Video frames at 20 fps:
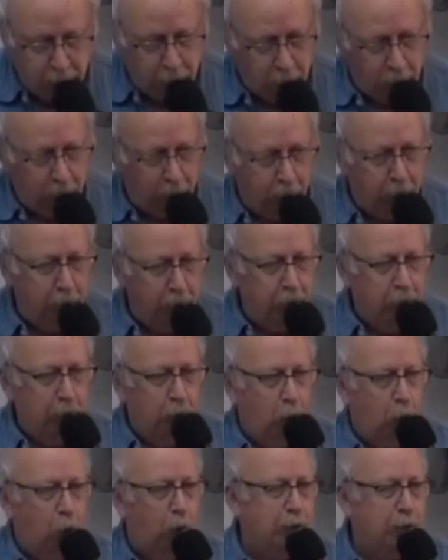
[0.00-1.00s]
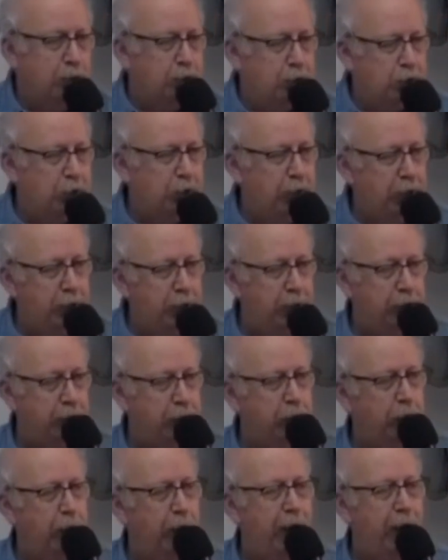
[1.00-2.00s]
where once again
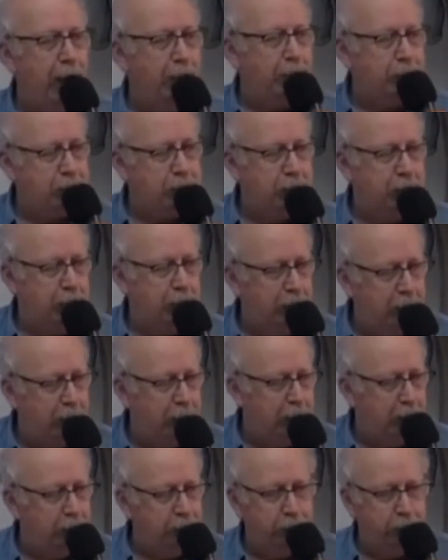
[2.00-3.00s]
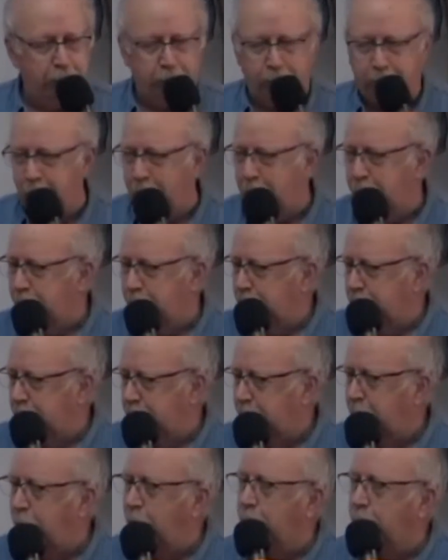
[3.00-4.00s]
you're asking God for the
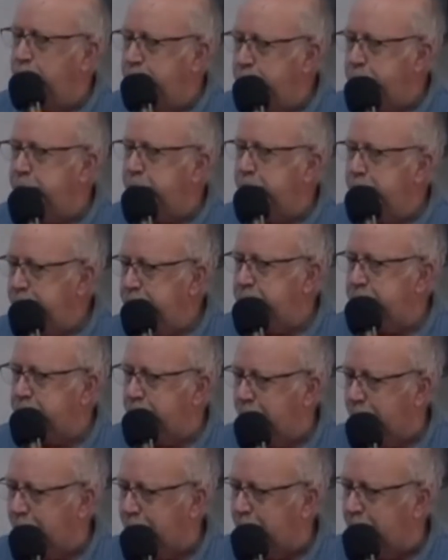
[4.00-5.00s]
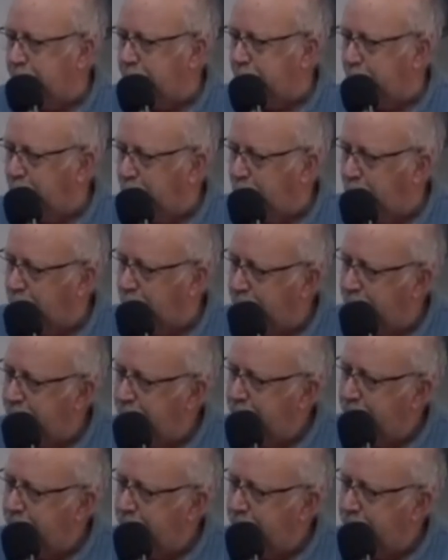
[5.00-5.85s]
umpteenth time, Lord,